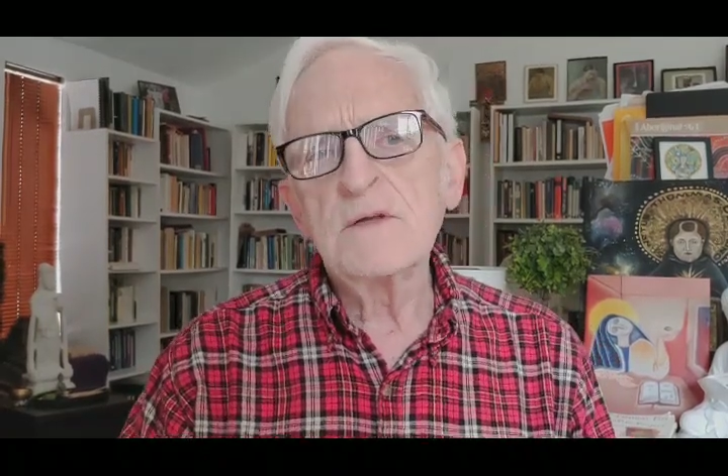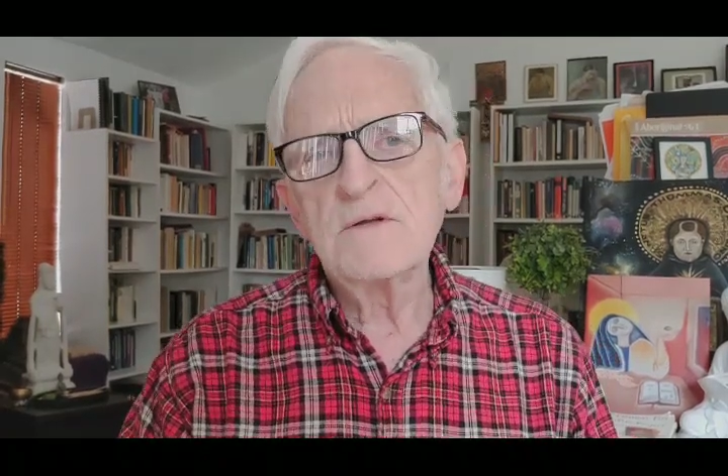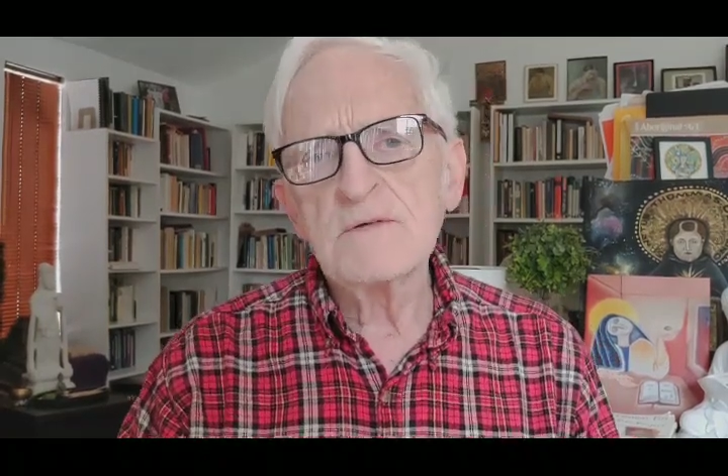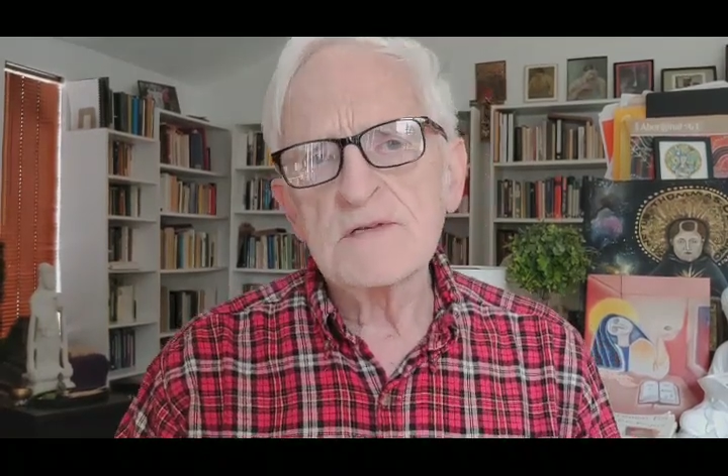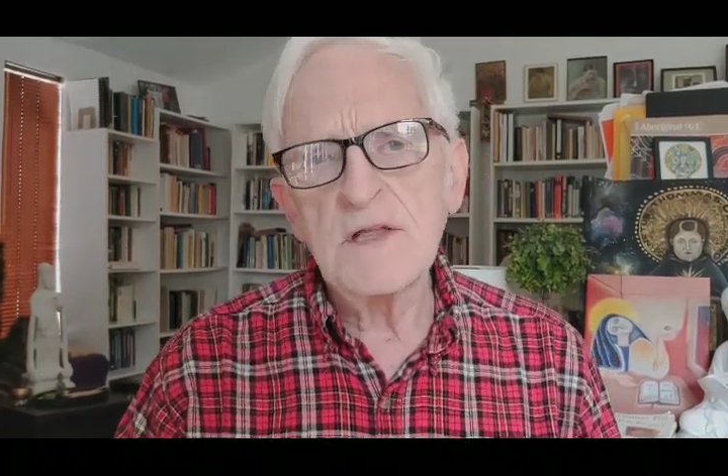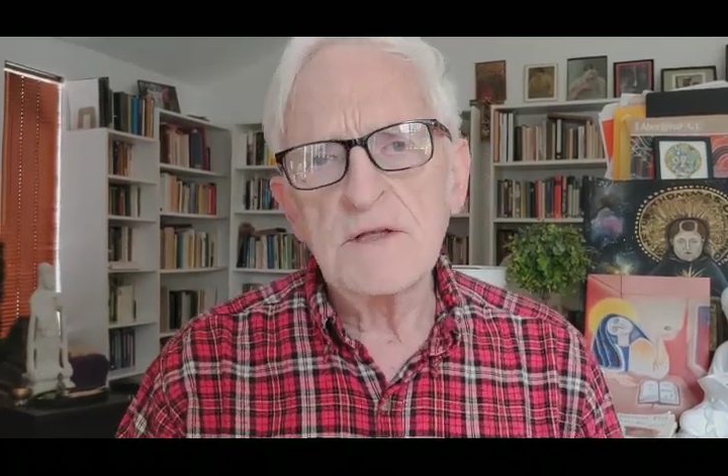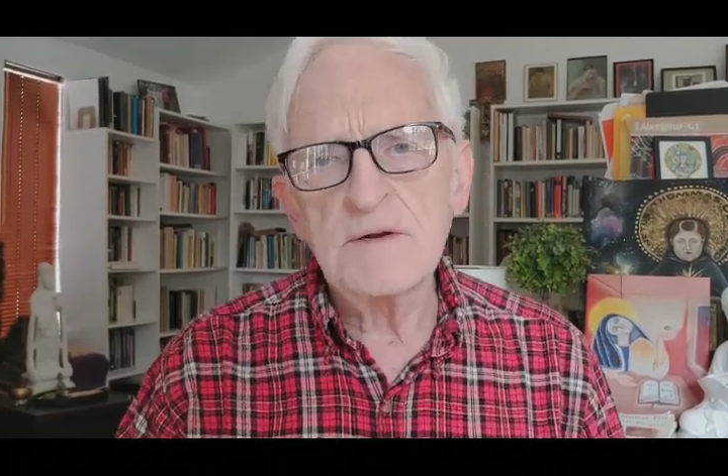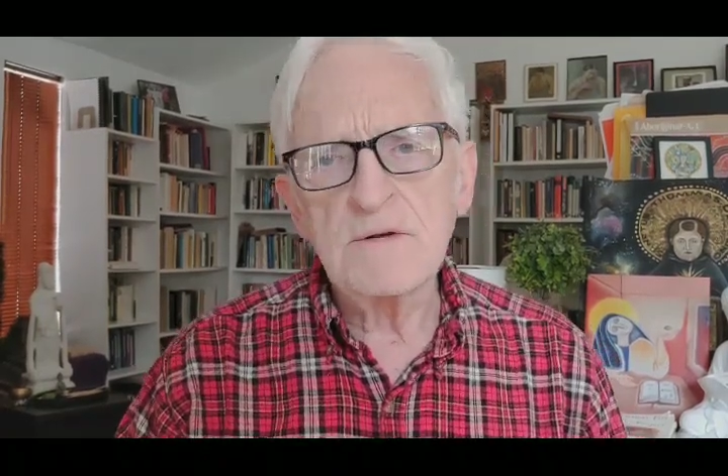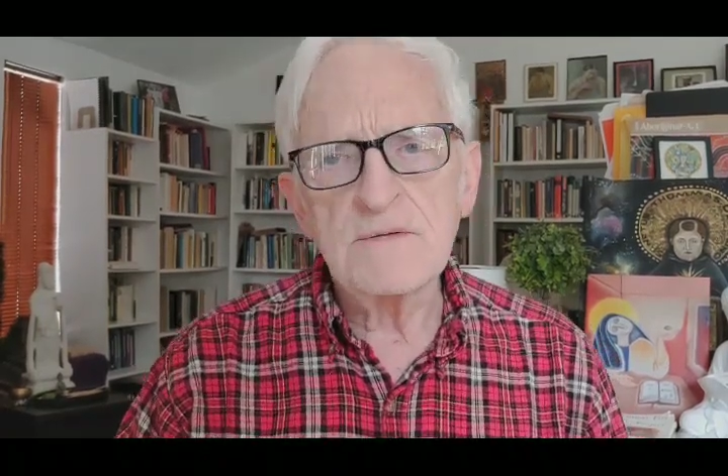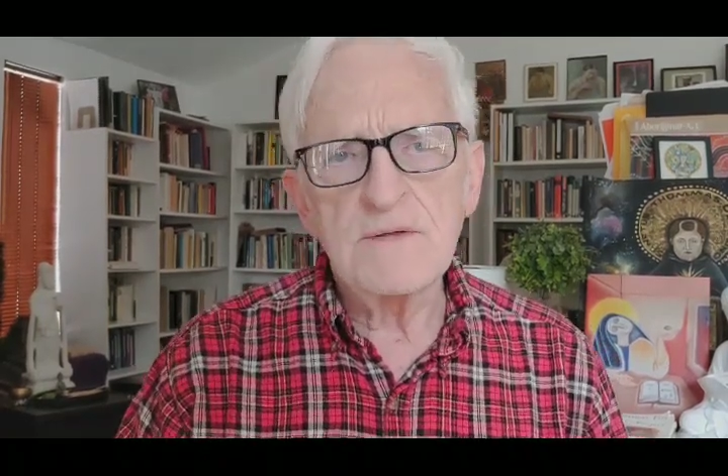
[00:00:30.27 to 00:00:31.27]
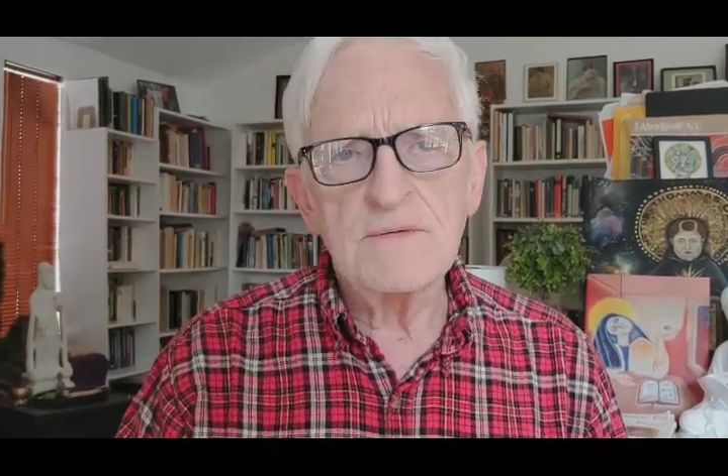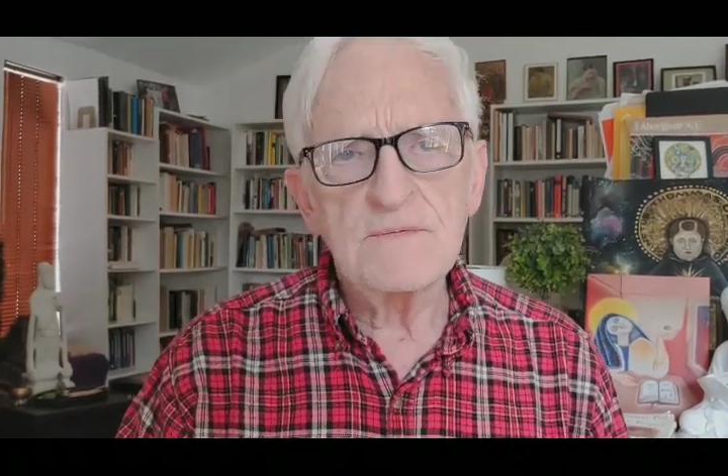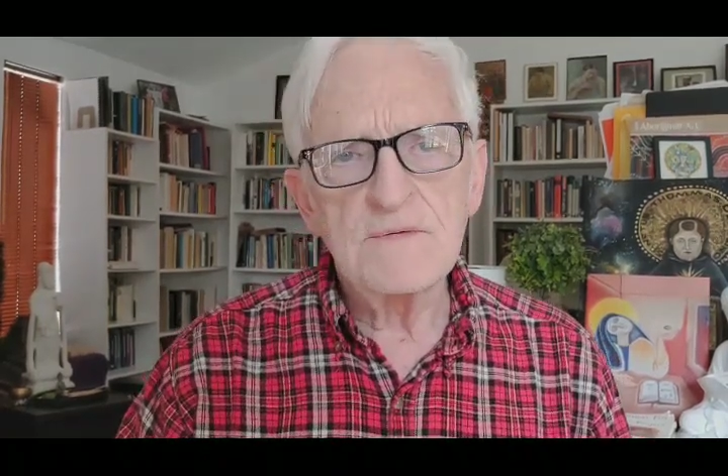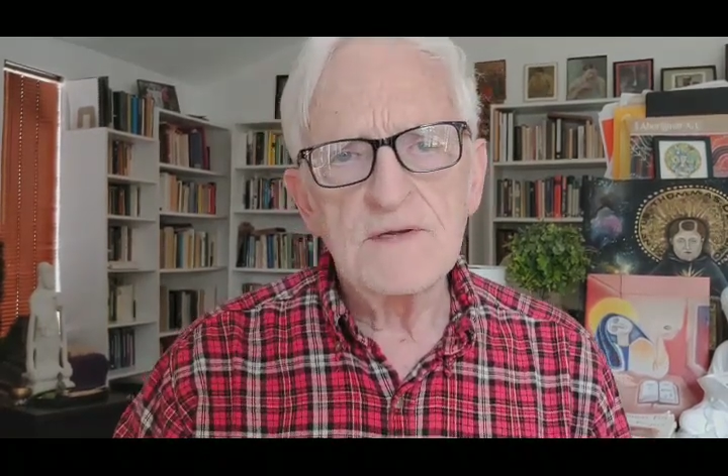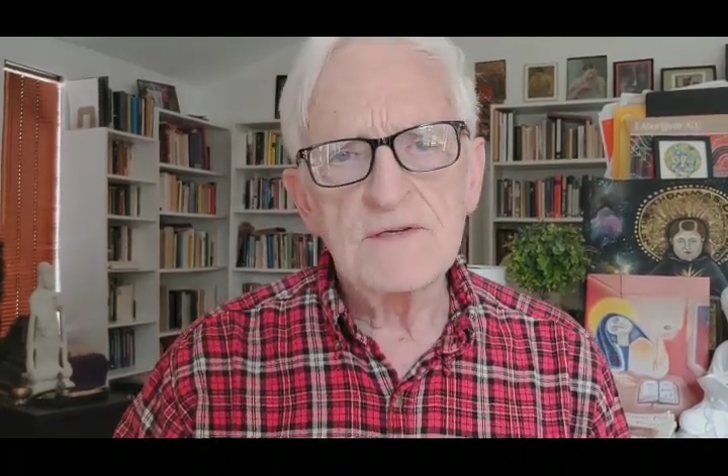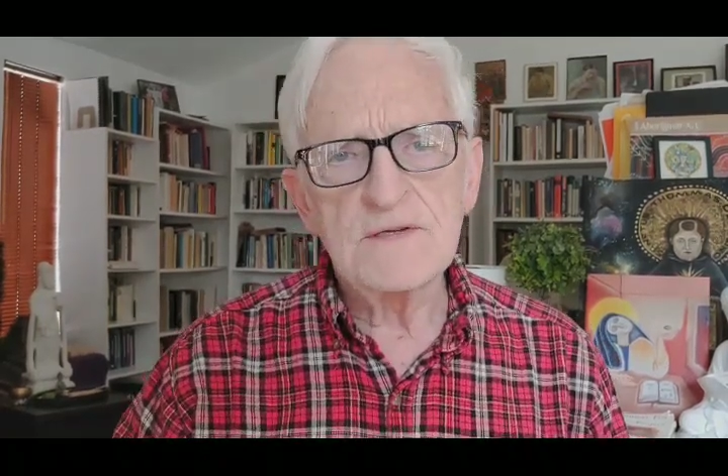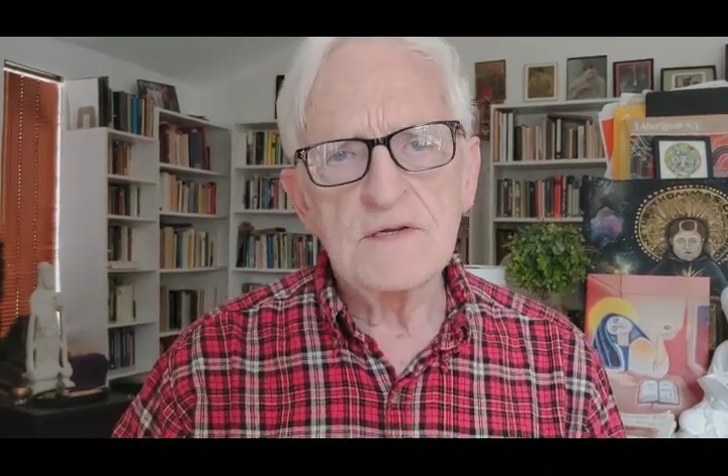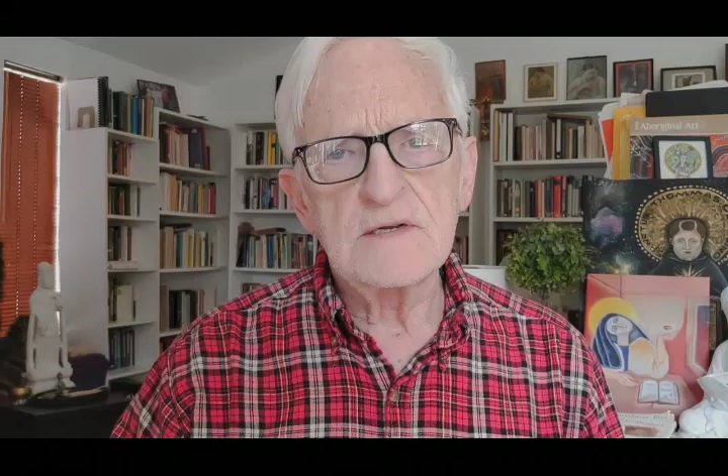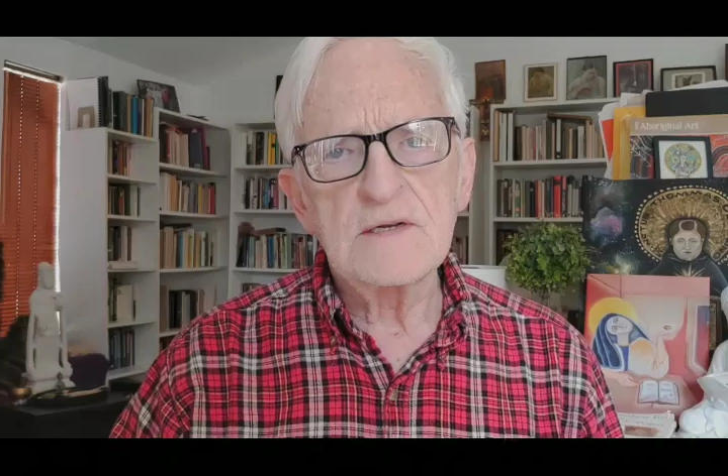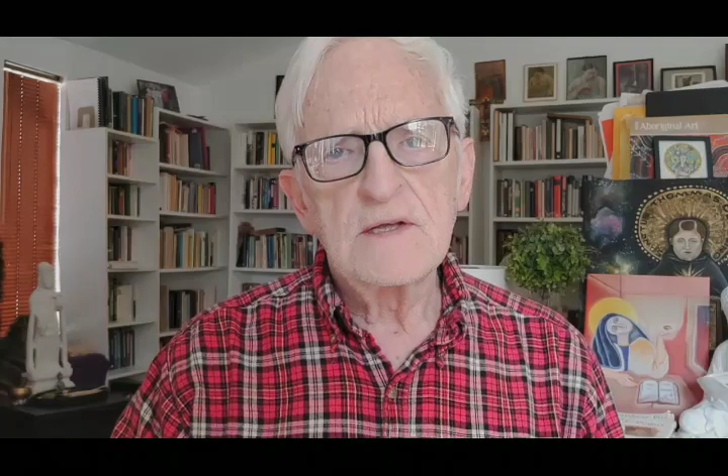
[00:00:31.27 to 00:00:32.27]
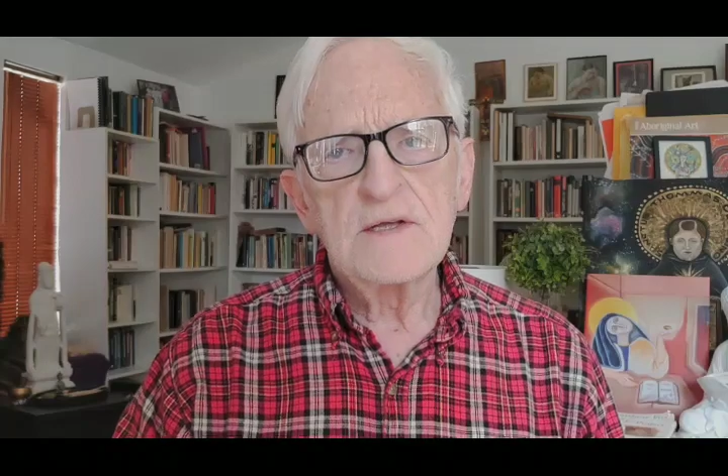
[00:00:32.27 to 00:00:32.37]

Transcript: years later that the reason